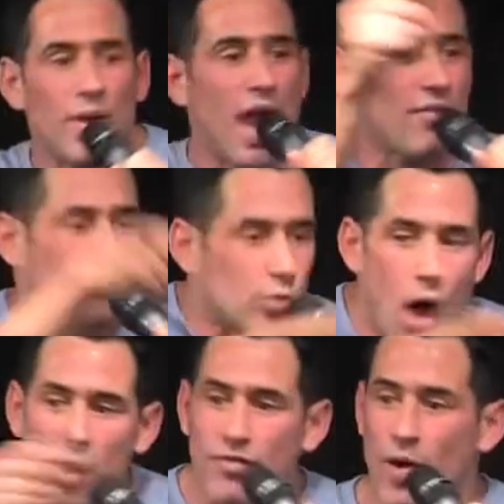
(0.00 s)
have
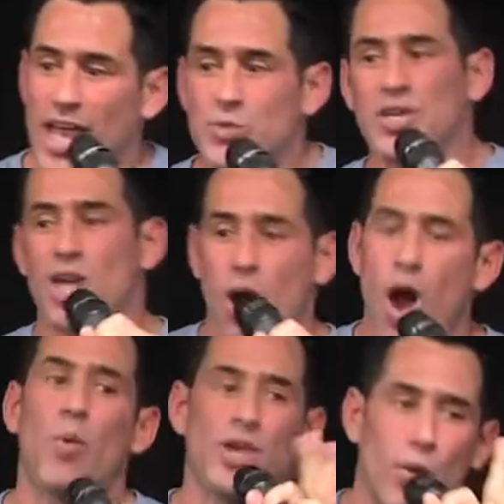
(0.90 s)
wrong friends, we know,
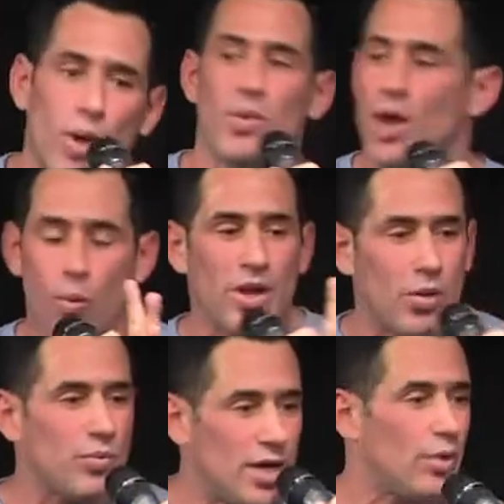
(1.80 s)
oh, you know what, we
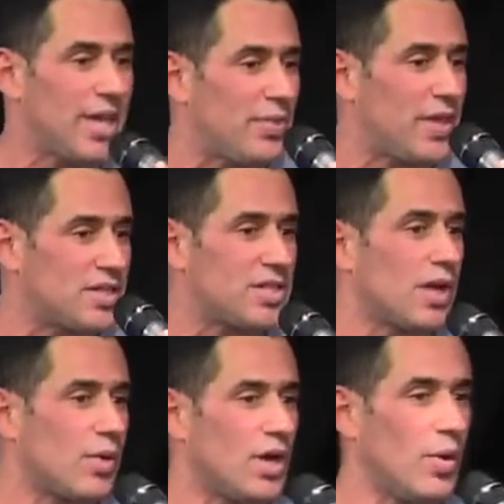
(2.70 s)
don't get things
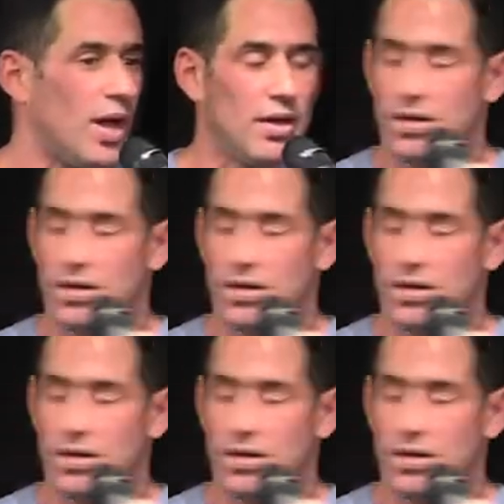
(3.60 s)
done right away.